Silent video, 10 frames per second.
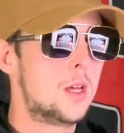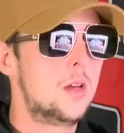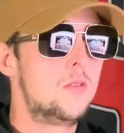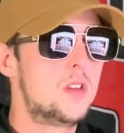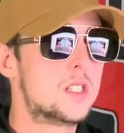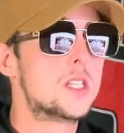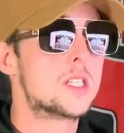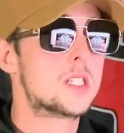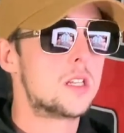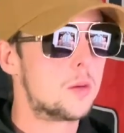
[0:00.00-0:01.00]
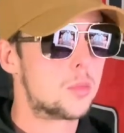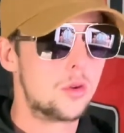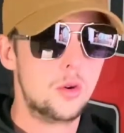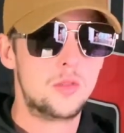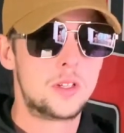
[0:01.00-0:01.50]
Vinicius is
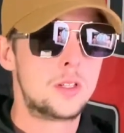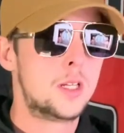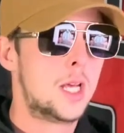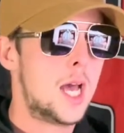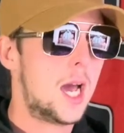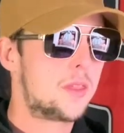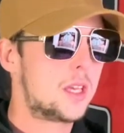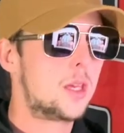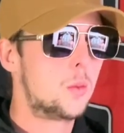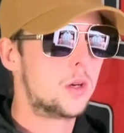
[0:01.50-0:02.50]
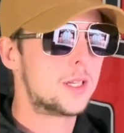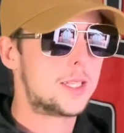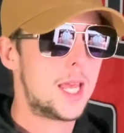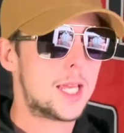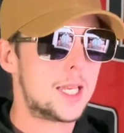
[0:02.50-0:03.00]
unproven. I think he will get
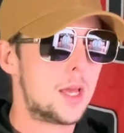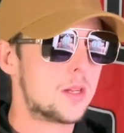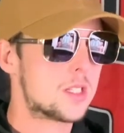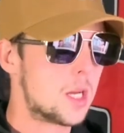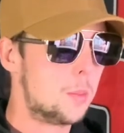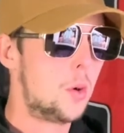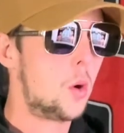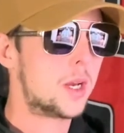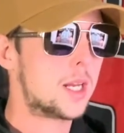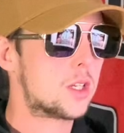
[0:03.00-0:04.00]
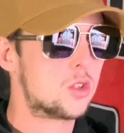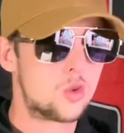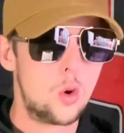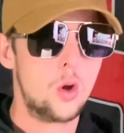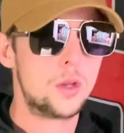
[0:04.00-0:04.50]
taken down at some point,
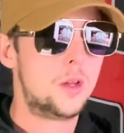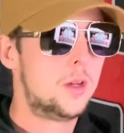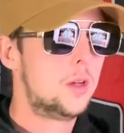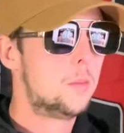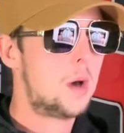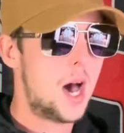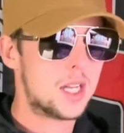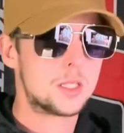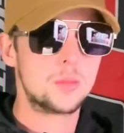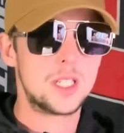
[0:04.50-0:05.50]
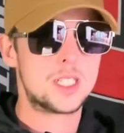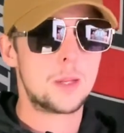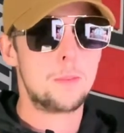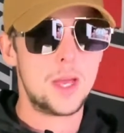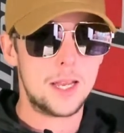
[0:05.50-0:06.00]
controlled, possibly
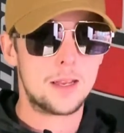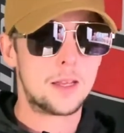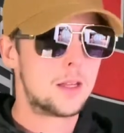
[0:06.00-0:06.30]
submitted.